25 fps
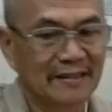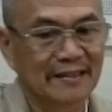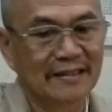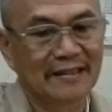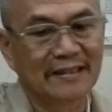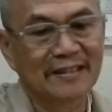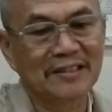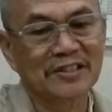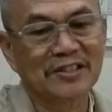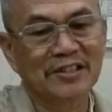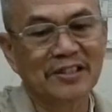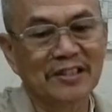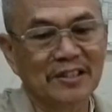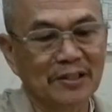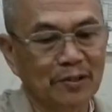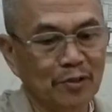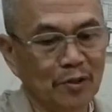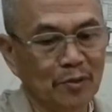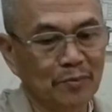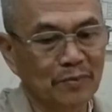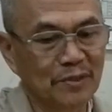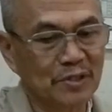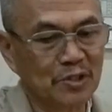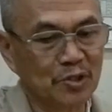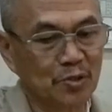It's a little
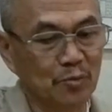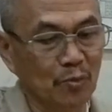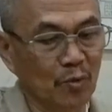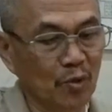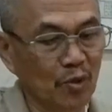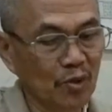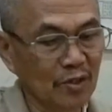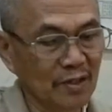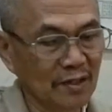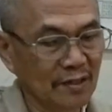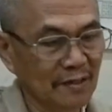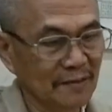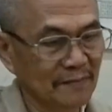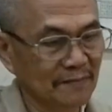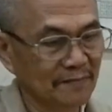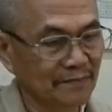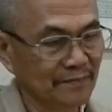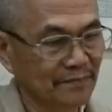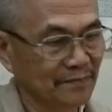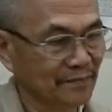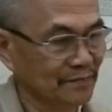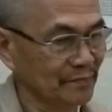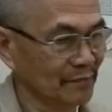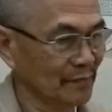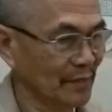bit small,
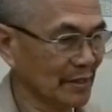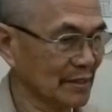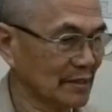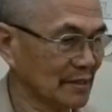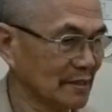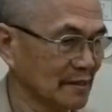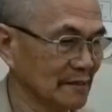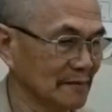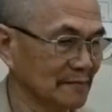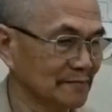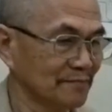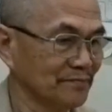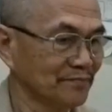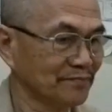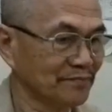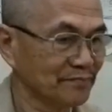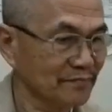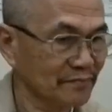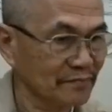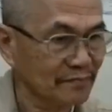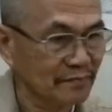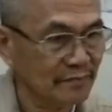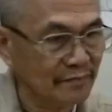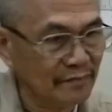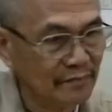but
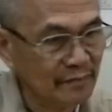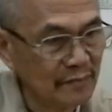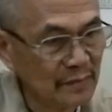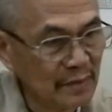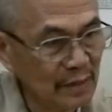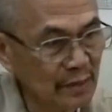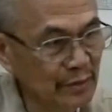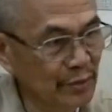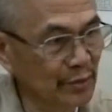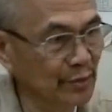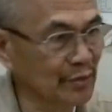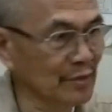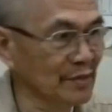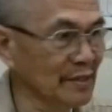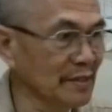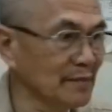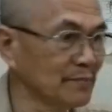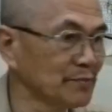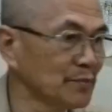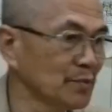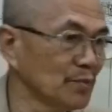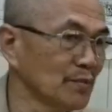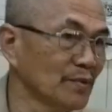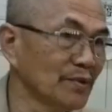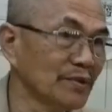you don't have
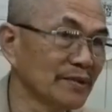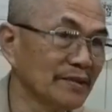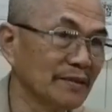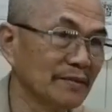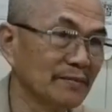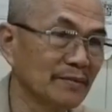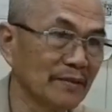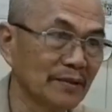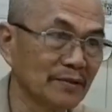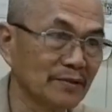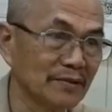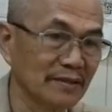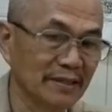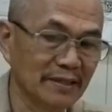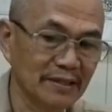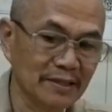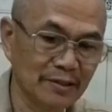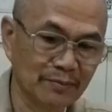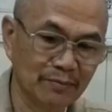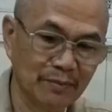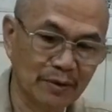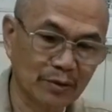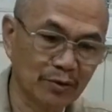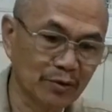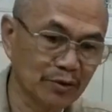to worry about this
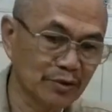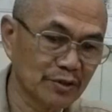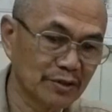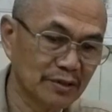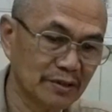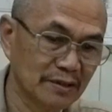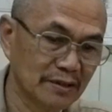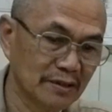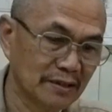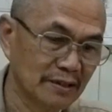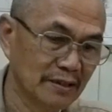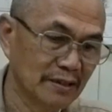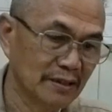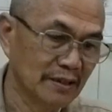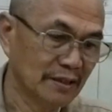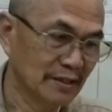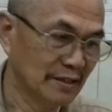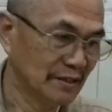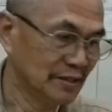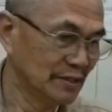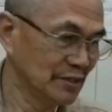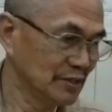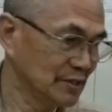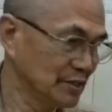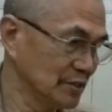because
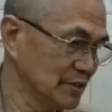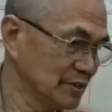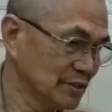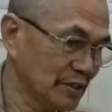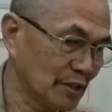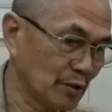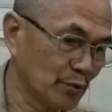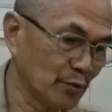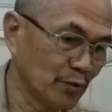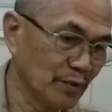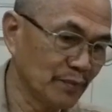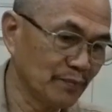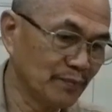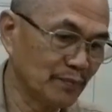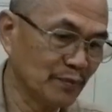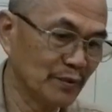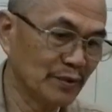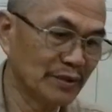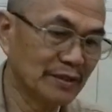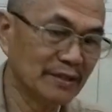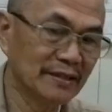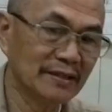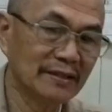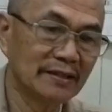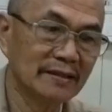this is equipped
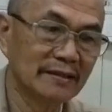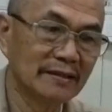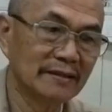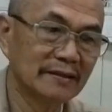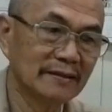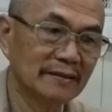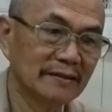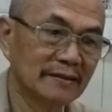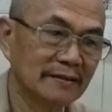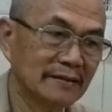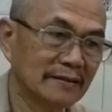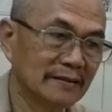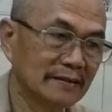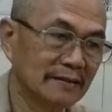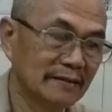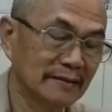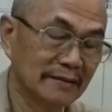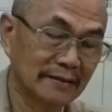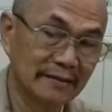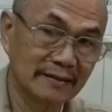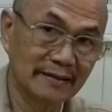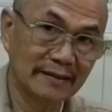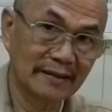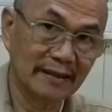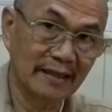with
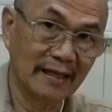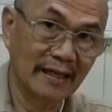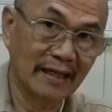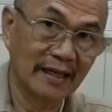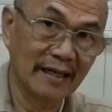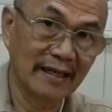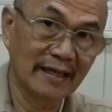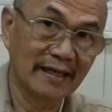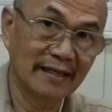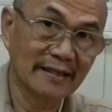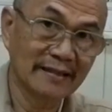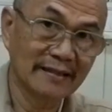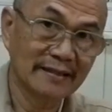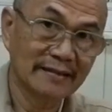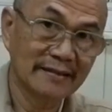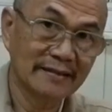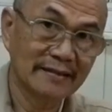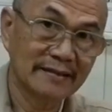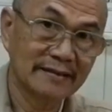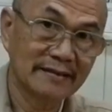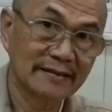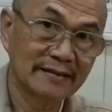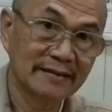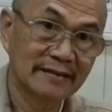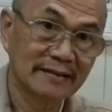
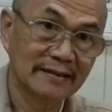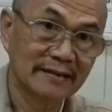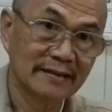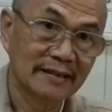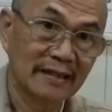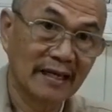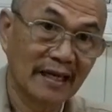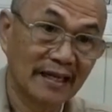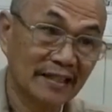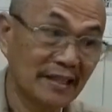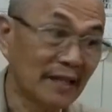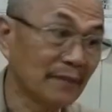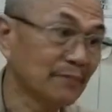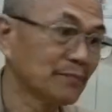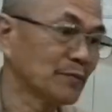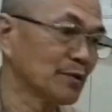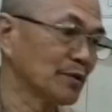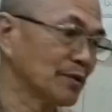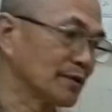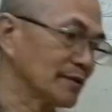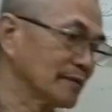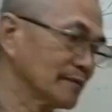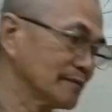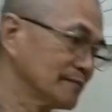adapter.